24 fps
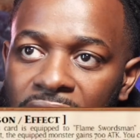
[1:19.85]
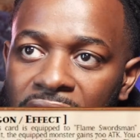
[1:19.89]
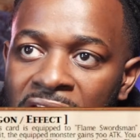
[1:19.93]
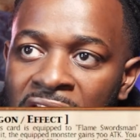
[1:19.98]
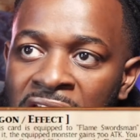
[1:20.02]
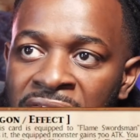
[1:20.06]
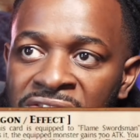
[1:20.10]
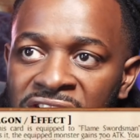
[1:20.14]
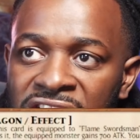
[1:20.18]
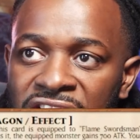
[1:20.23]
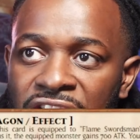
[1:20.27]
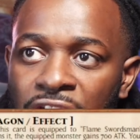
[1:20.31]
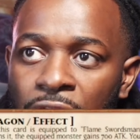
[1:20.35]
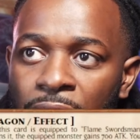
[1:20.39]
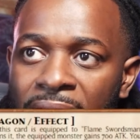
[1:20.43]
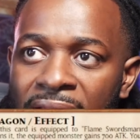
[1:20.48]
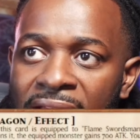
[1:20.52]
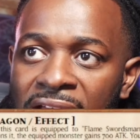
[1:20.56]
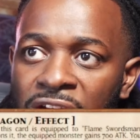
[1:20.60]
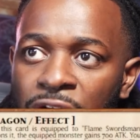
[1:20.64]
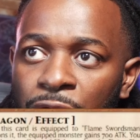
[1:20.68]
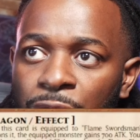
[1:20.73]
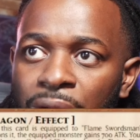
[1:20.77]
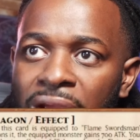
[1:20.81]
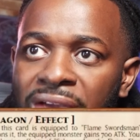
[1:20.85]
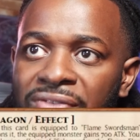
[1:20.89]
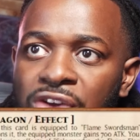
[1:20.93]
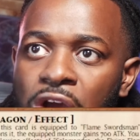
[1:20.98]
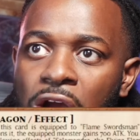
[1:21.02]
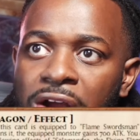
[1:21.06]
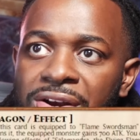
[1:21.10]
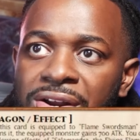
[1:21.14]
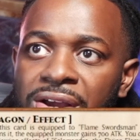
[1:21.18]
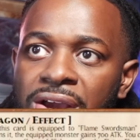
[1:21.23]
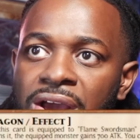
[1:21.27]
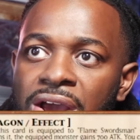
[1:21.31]
If it's in your hand or
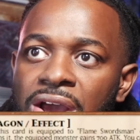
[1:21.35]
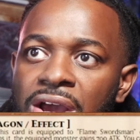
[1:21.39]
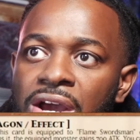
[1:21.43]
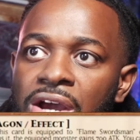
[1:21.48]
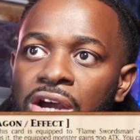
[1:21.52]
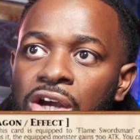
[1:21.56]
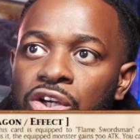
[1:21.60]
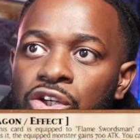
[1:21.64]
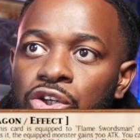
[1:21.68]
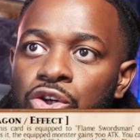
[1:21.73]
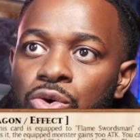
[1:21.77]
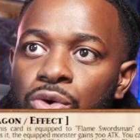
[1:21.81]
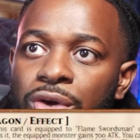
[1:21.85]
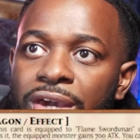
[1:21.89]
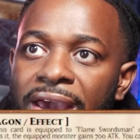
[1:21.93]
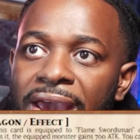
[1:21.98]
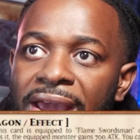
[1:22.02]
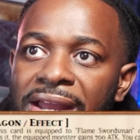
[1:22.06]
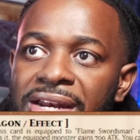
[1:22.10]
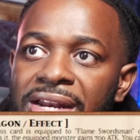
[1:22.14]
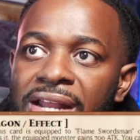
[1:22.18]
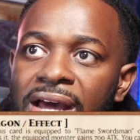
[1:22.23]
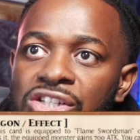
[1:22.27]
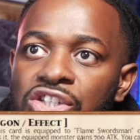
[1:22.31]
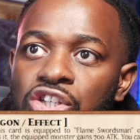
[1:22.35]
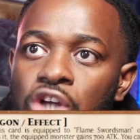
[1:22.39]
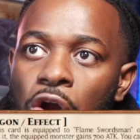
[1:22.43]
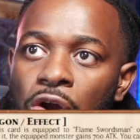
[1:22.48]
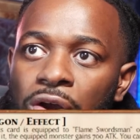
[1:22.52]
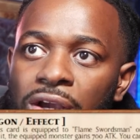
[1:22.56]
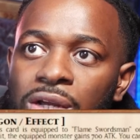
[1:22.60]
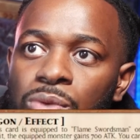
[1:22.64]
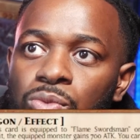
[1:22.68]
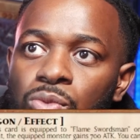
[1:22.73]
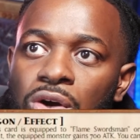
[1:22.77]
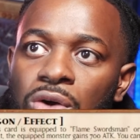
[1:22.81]
graveyard, you can
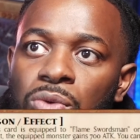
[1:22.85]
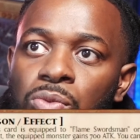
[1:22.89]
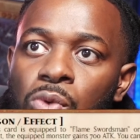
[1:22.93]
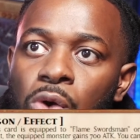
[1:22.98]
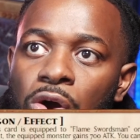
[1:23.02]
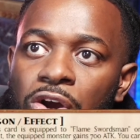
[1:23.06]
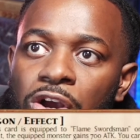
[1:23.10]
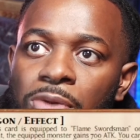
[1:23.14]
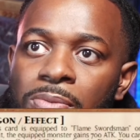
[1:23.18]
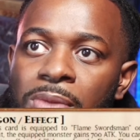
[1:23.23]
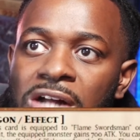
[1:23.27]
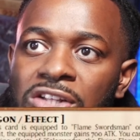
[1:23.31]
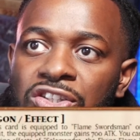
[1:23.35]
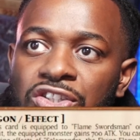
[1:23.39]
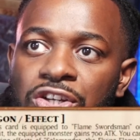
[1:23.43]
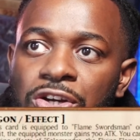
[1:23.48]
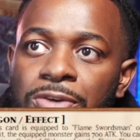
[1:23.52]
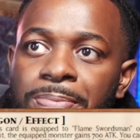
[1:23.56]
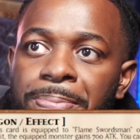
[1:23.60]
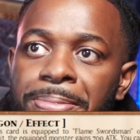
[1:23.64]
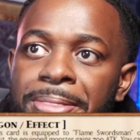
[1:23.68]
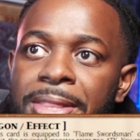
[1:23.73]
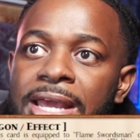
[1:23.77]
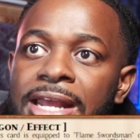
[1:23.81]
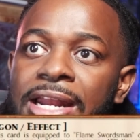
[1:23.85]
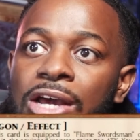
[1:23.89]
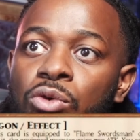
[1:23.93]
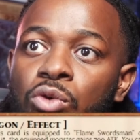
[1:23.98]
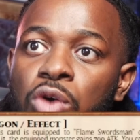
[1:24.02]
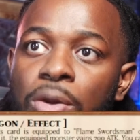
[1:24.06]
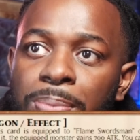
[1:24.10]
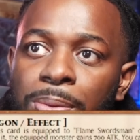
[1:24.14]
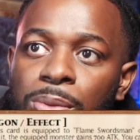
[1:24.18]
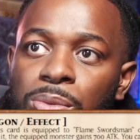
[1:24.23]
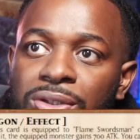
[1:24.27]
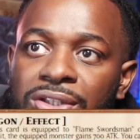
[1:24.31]
target one warrior monster and
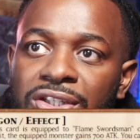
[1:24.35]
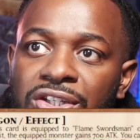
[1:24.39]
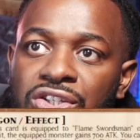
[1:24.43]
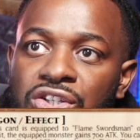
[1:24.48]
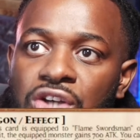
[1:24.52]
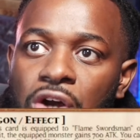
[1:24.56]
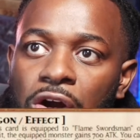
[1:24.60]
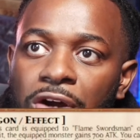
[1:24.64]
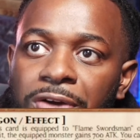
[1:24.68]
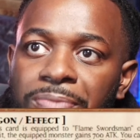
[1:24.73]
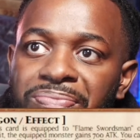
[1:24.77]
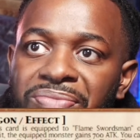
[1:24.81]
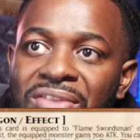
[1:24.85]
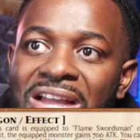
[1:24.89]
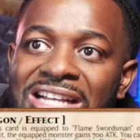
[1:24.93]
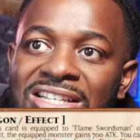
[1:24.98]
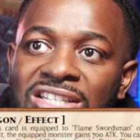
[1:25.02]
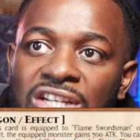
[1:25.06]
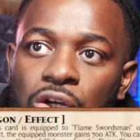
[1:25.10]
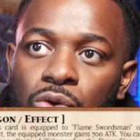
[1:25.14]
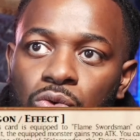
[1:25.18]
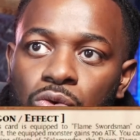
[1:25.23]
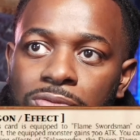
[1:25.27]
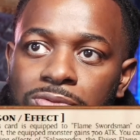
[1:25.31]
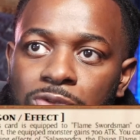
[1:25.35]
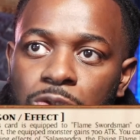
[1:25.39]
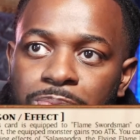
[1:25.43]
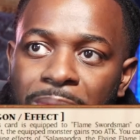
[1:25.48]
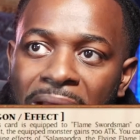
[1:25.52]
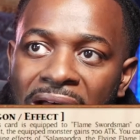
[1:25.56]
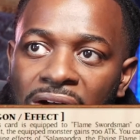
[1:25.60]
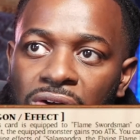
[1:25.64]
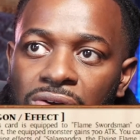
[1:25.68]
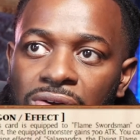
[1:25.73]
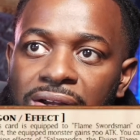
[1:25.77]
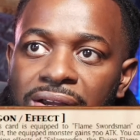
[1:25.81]
equip it with this card as an equipped
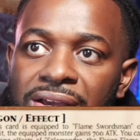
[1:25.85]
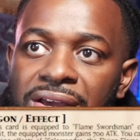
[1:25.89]
spell.